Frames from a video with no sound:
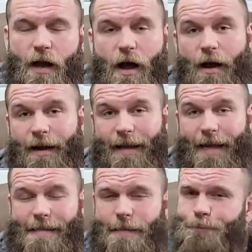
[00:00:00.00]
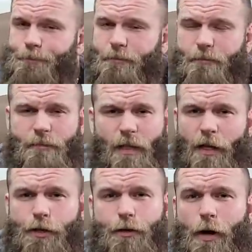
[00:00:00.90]
All right, guys.
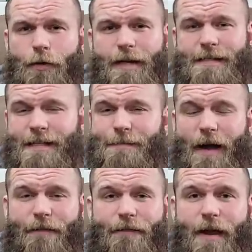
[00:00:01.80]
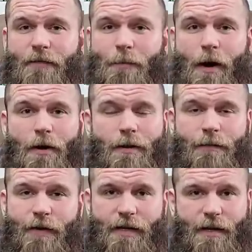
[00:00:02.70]
You know this, it's my favorite part of the
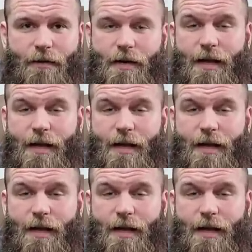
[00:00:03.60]
video.